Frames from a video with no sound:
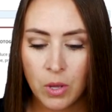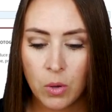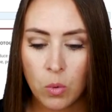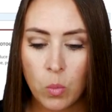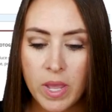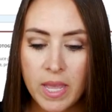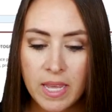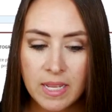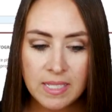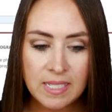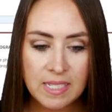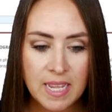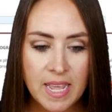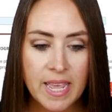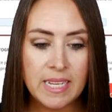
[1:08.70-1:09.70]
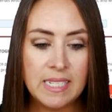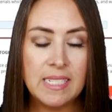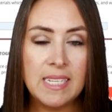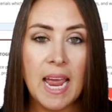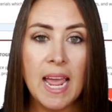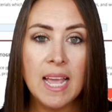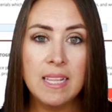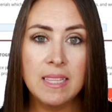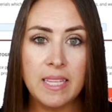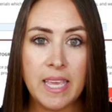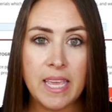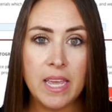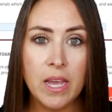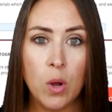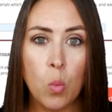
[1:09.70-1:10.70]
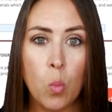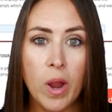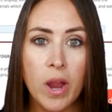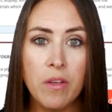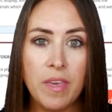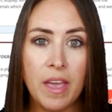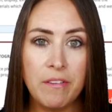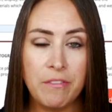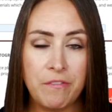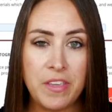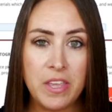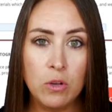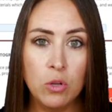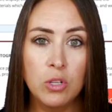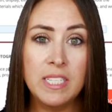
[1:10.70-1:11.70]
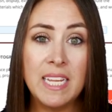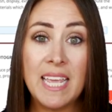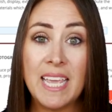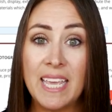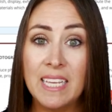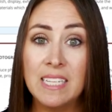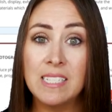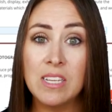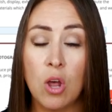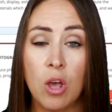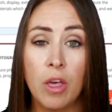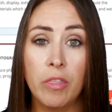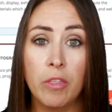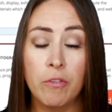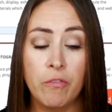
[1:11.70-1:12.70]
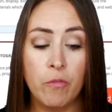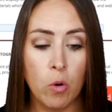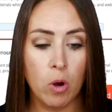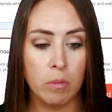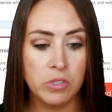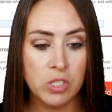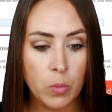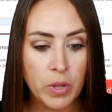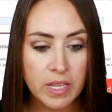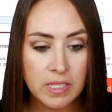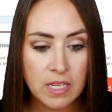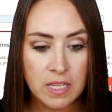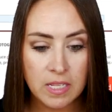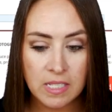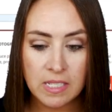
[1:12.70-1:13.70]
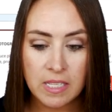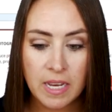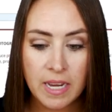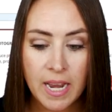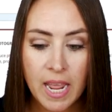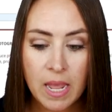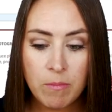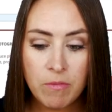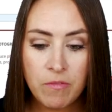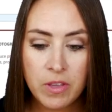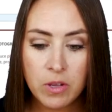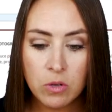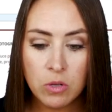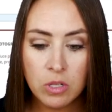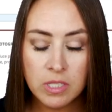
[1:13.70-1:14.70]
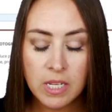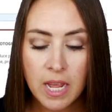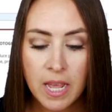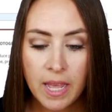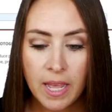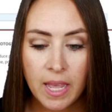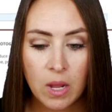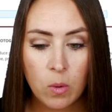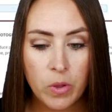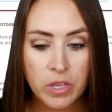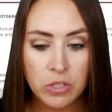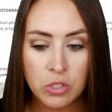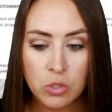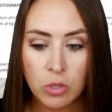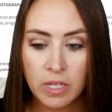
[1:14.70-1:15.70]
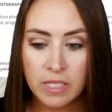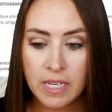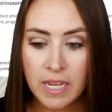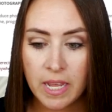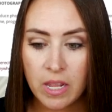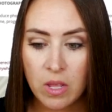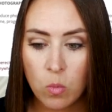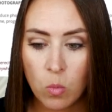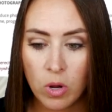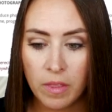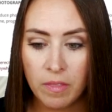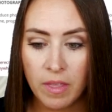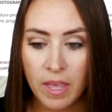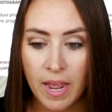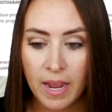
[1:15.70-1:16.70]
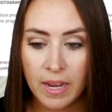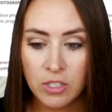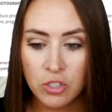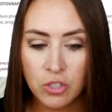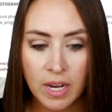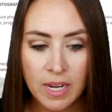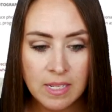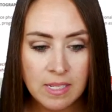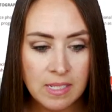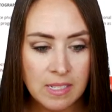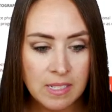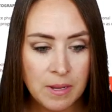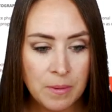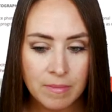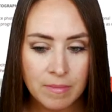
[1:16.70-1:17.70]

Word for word: we can see exactly where that field is on the form. So we can see this is the name field, and we can scroll down to any one, the address.